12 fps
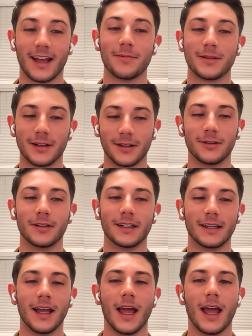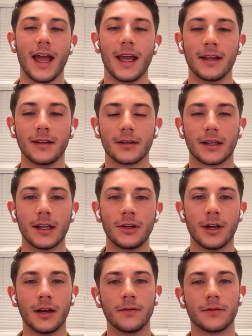Absolutely. And can
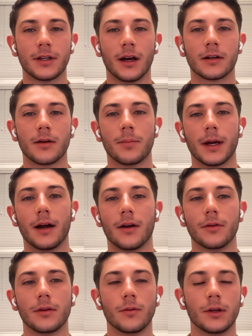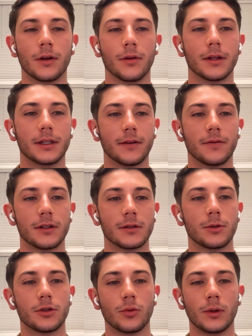you kind of talk about, the
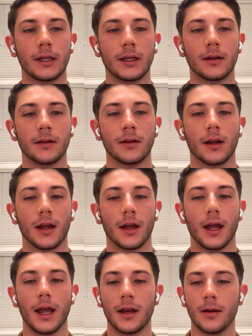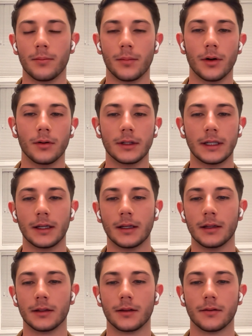difference between an
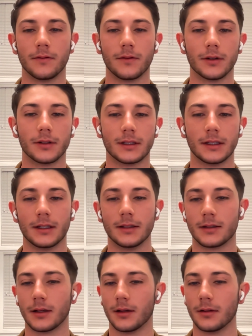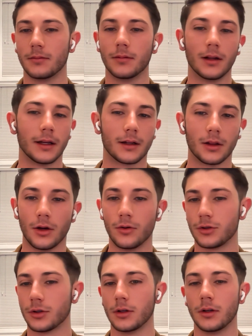emollient versus like a
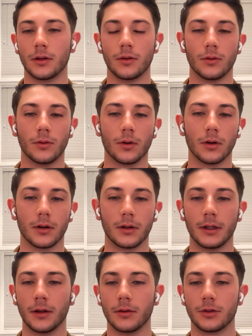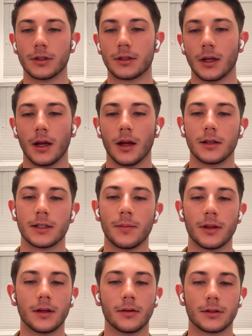lotion, or, just
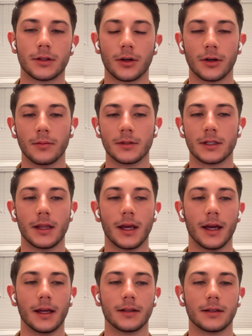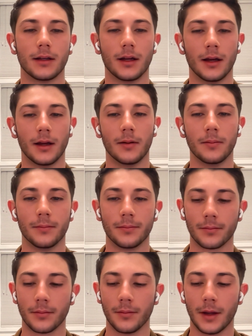some of those terms that
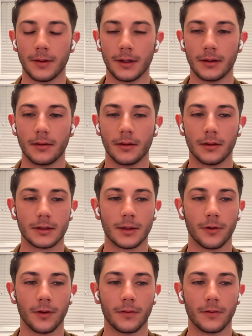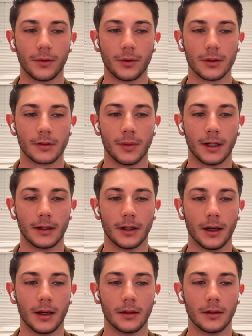maybe some of our viewers might
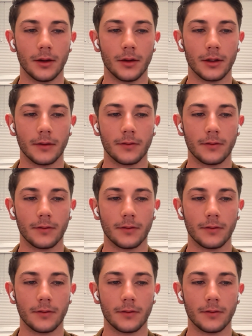not know the